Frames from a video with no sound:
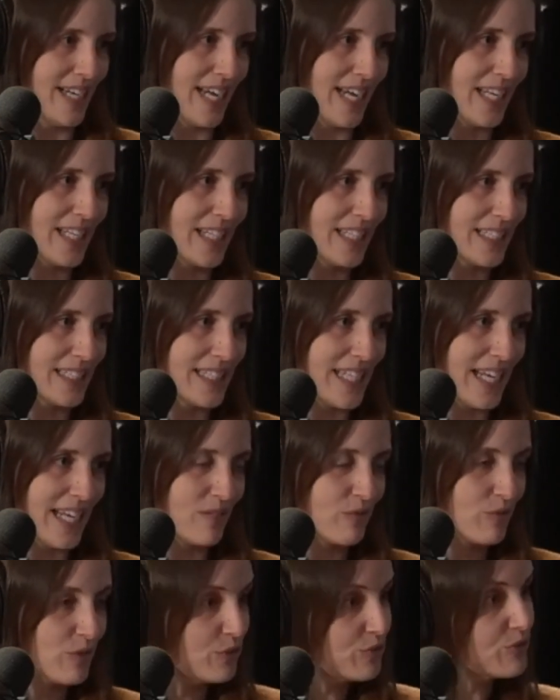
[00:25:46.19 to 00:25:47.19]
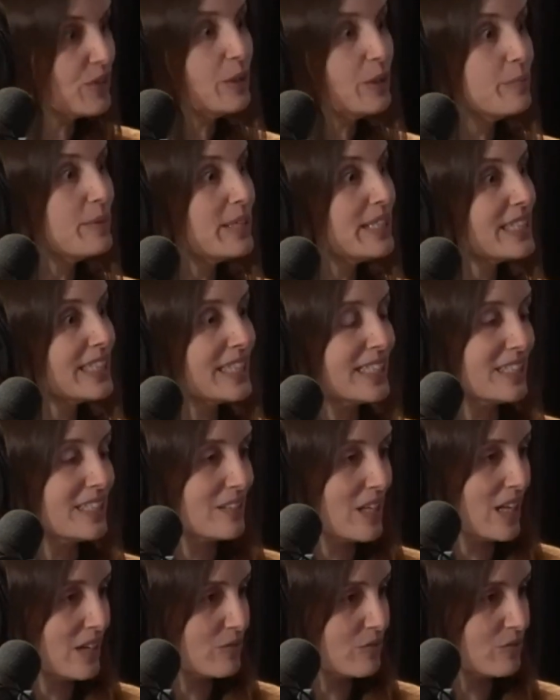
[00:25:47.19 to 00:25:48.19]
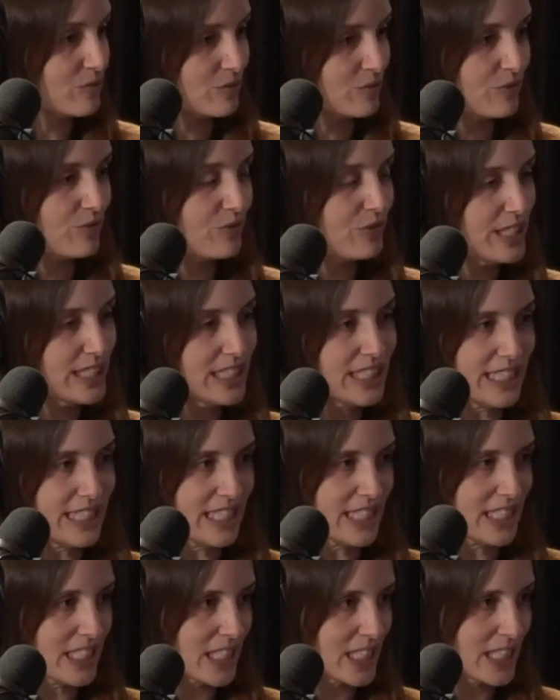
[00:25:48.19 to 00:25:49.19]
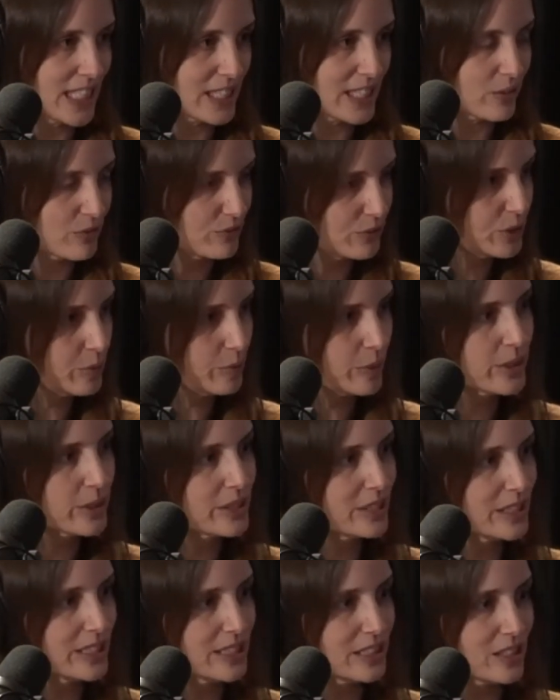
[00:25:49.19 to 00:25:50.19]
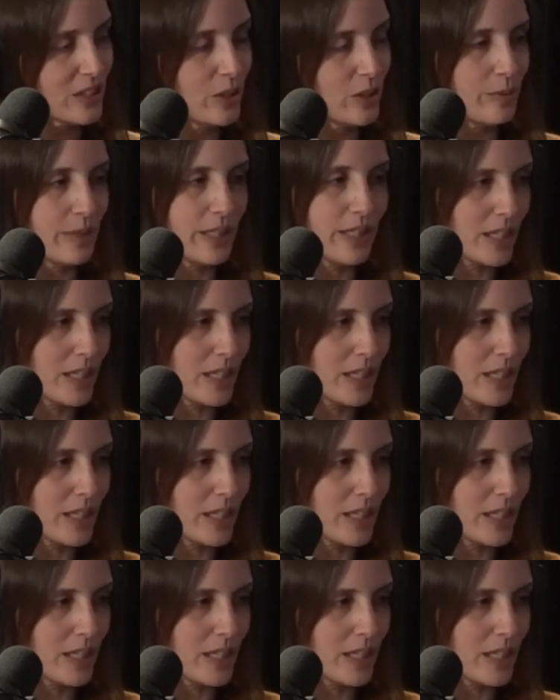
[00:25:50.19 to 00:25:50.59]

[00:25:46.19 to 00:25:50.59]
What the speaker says: and fulfillment and feeling like a full person as a human.